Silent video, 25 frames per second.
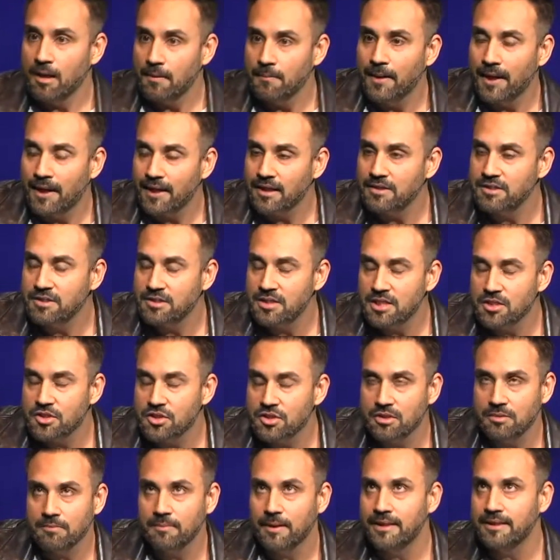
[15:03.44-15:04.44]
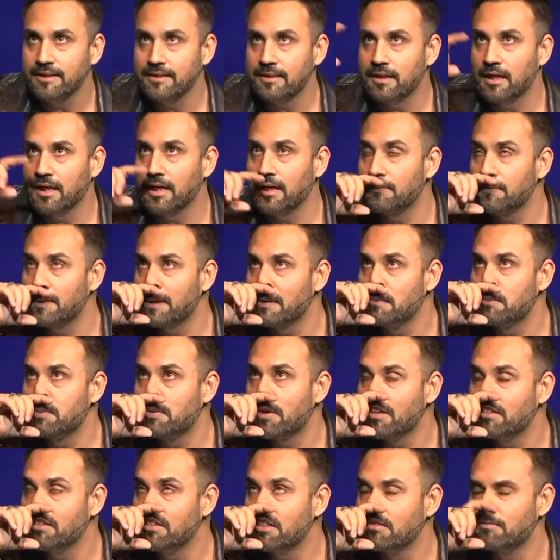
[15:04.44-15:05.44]
sister, my
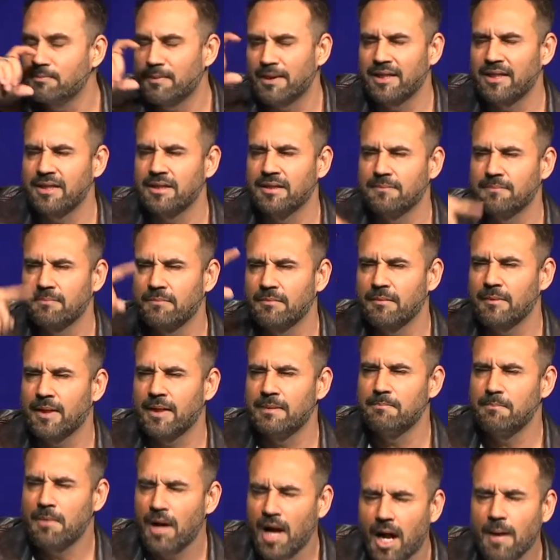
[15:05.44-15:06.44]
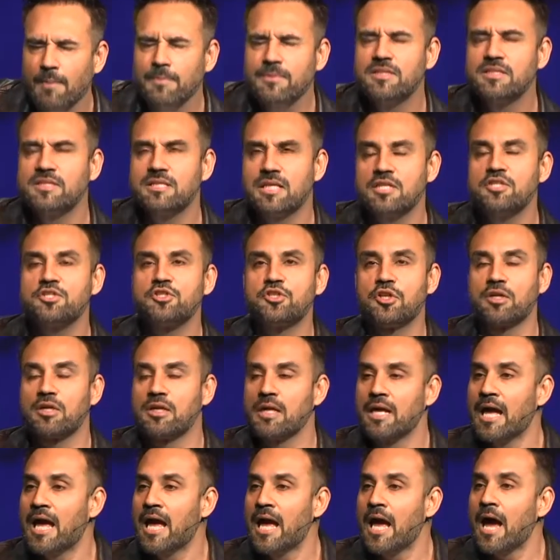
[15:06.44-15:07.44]
brother, my mom's sister,
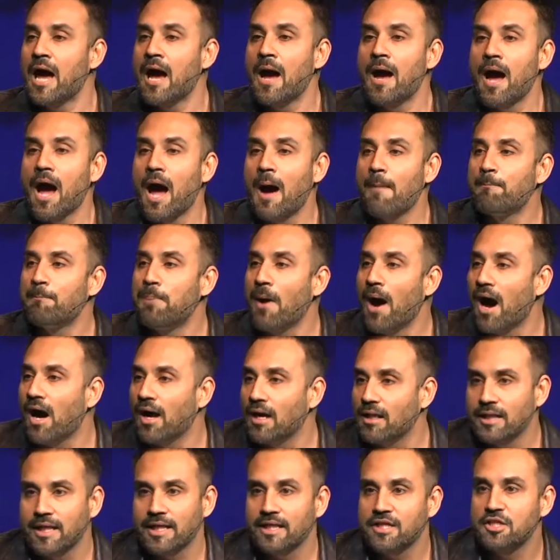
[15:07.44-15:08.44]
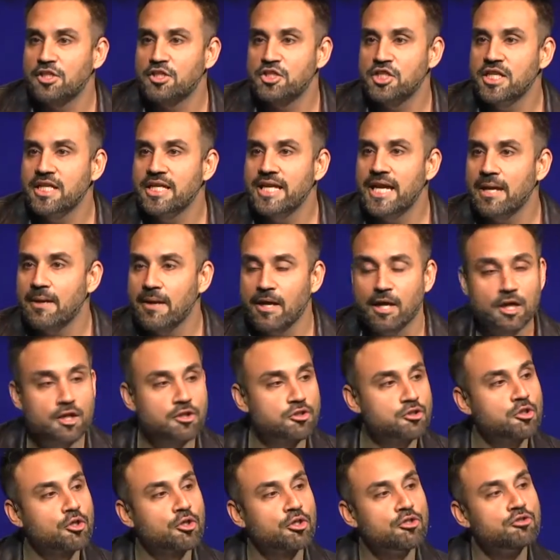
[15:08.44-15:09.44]
like she came to
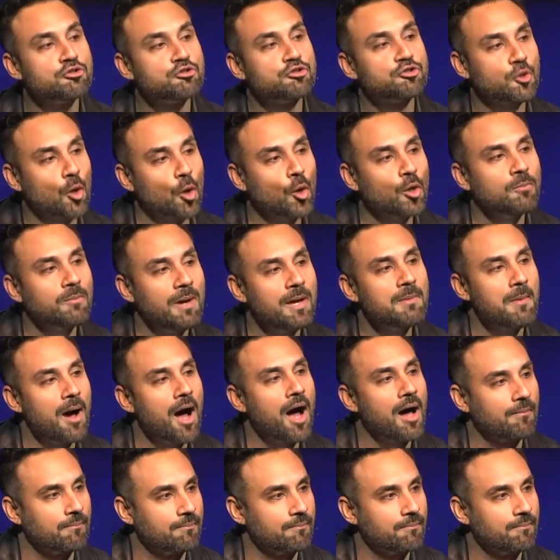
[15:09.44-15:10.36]
console my mom.